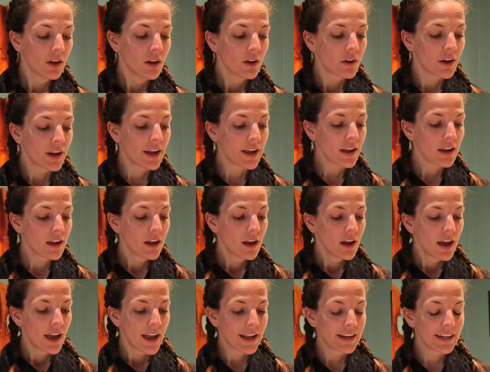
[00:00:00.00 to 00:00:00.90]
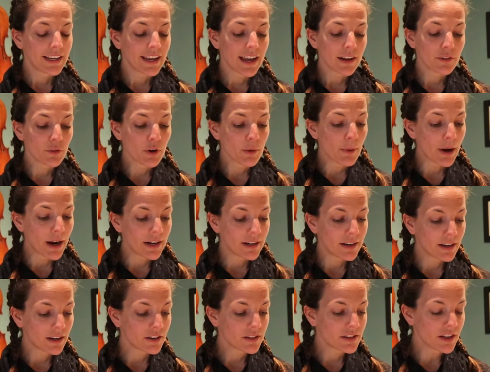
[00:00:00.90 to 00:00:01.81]
Okay, and again,
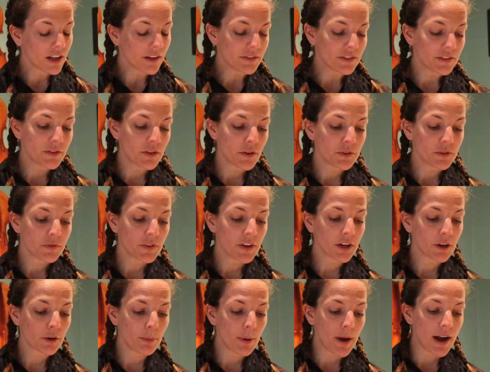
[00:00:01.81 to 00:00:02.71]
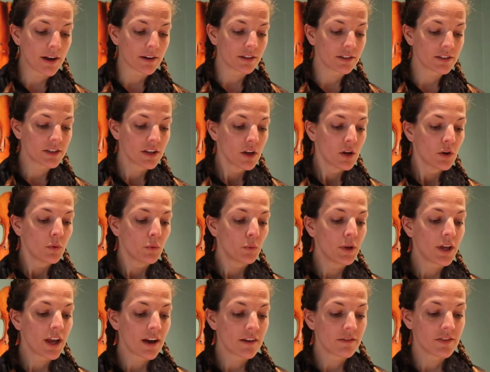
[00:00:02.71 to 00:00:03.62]
reminding ourselves of those finger patterns,
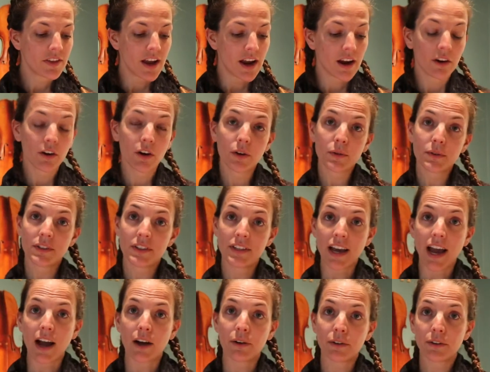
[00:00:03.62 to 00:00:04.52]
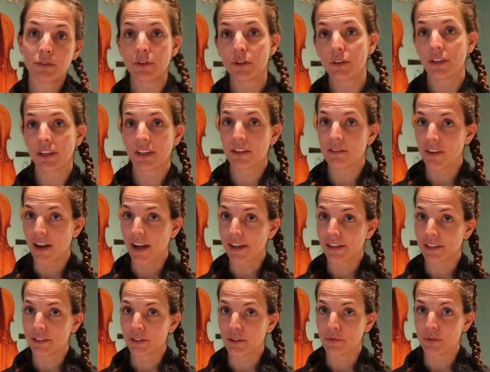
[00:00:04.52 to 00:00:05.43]
we have the arrows down if you're like a
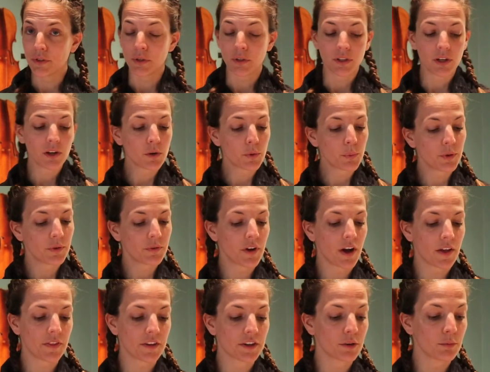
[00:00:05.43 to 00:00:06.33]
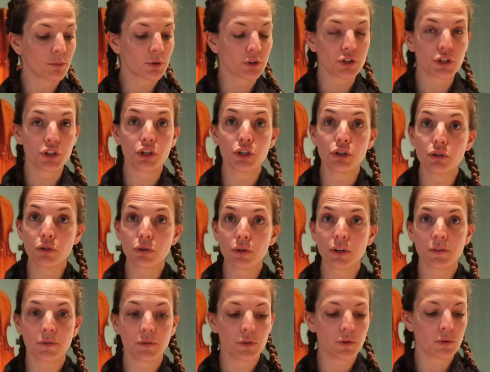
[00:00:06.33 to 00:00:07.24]
violin or viola, or we've got the number 2
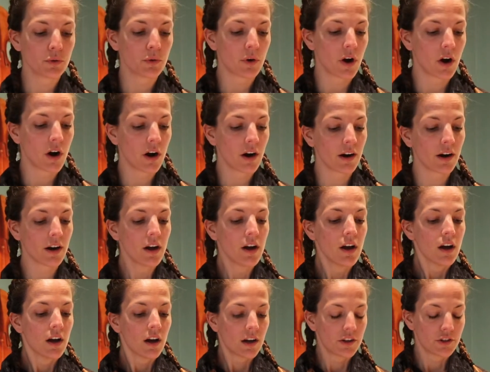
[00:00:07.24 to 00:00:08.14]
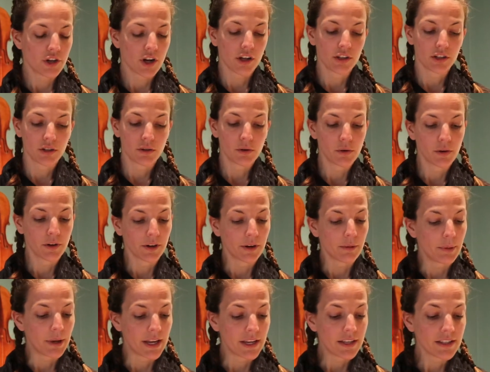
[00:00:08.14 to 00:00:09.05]
if you are a cello or
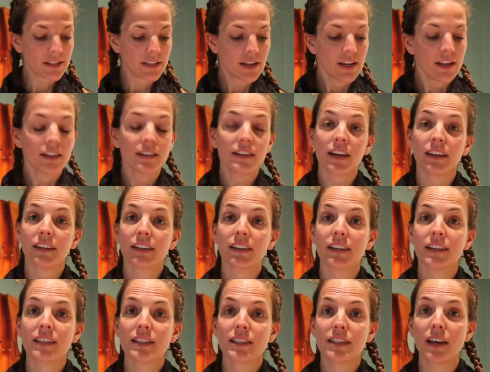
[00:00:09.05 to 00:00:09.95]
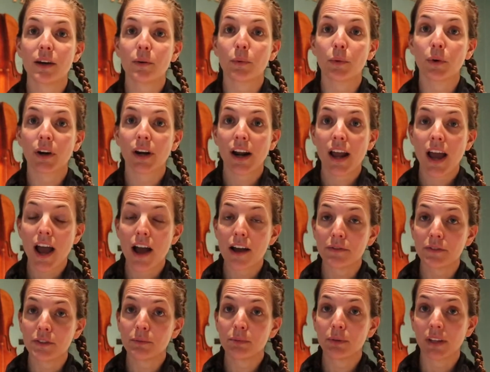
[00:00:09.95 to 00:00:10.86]
a bass, telling us that we're gonna
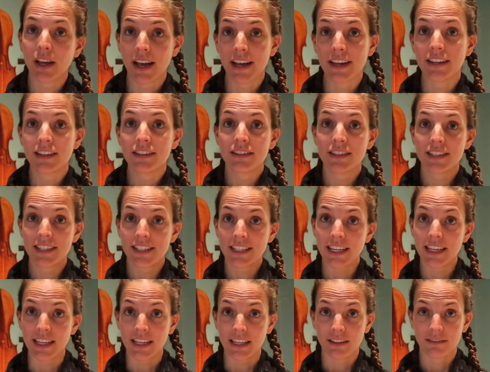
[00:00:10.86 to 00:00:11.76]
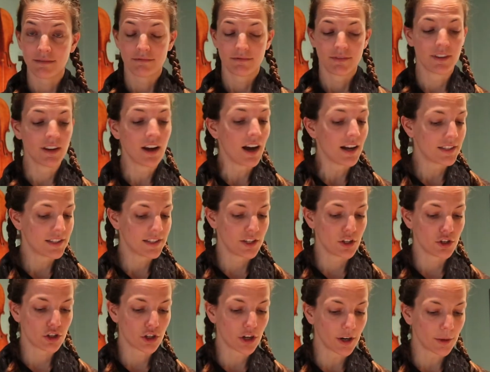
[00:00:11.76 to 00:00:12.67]
have to play C, not
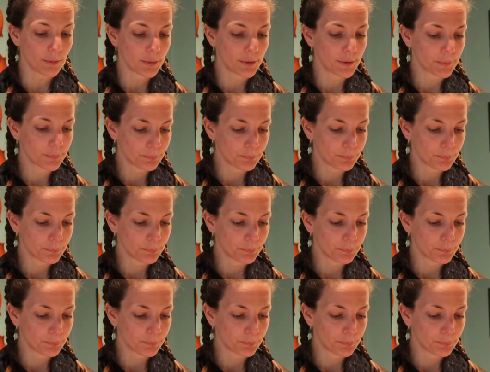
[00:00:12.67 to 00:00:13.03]
C sharp.